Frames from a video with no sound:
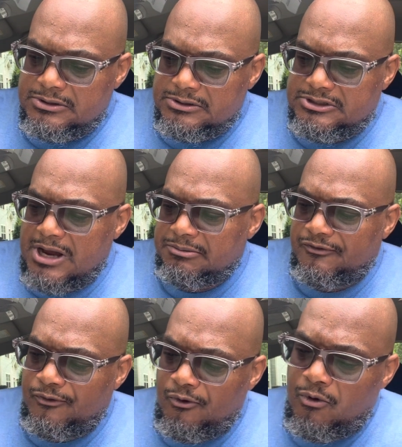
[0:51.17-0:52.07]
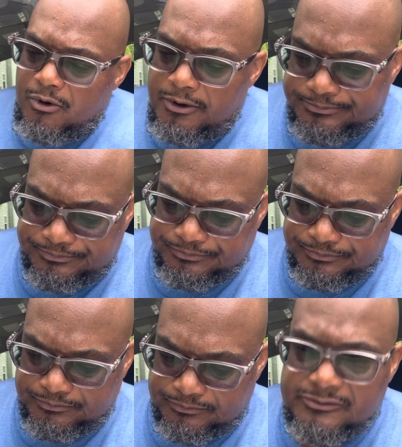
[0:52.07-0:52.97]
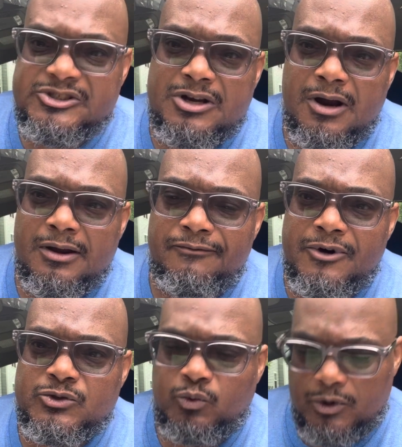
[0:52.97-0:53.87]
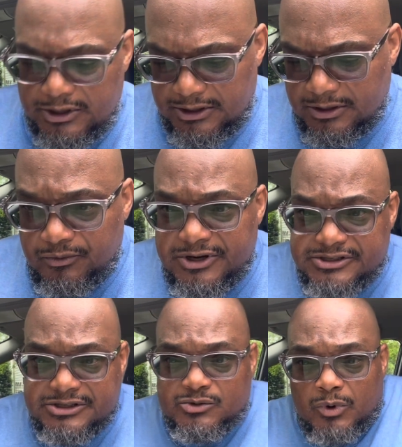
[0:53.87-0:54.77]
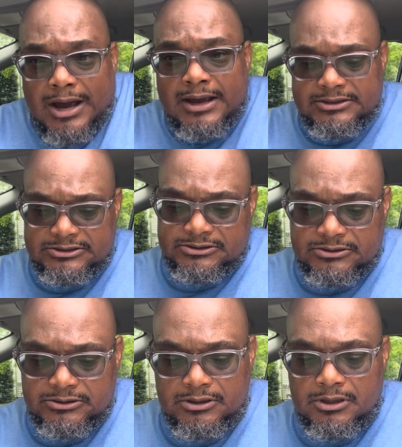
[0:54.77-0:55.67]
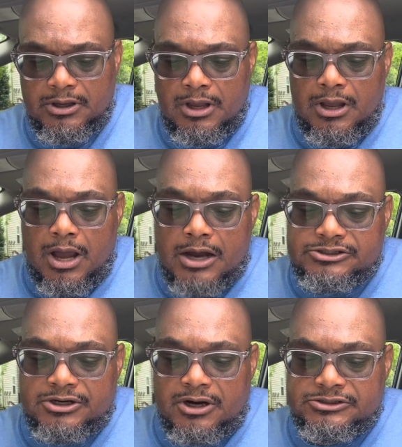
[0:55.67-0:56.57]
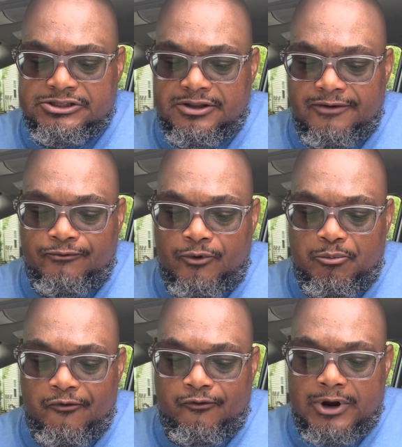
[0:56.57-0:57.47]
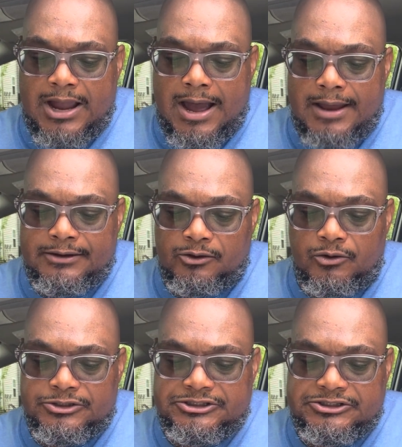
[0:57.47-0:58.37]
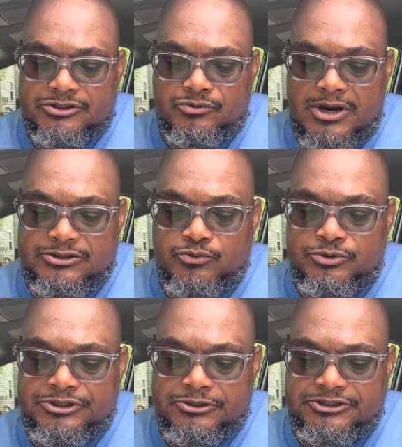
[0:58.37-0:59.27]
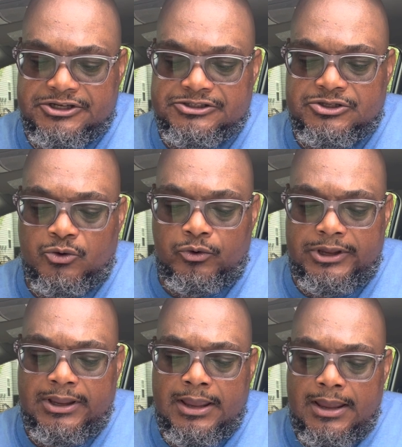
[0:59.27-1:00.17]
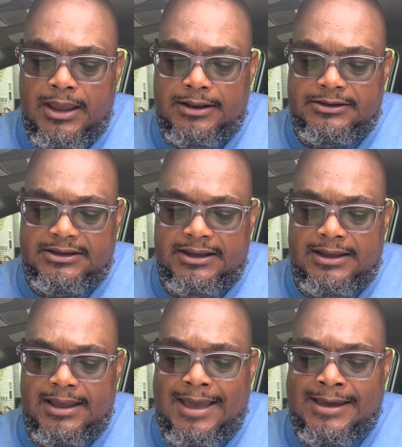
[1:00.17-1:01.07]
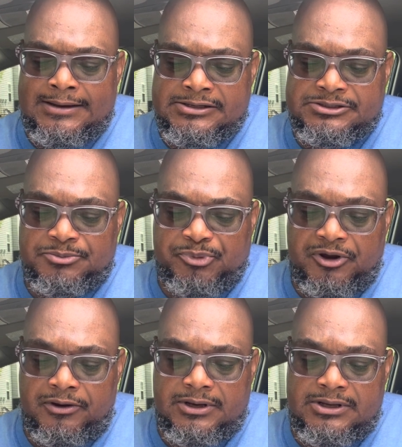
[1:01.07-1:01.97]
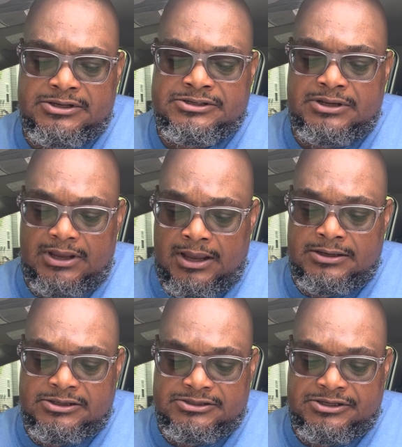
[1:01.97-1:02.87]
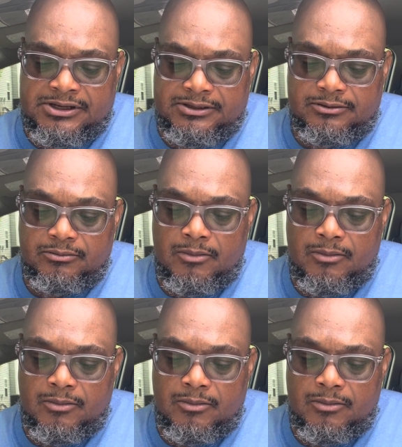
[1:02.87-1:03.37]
chapter 4, starting at verse 1, and it reads as wise. I charge thee therefore before God and the Lord Jesus Christ, who shall judge the quick and the dead at his appearing and his kingdom.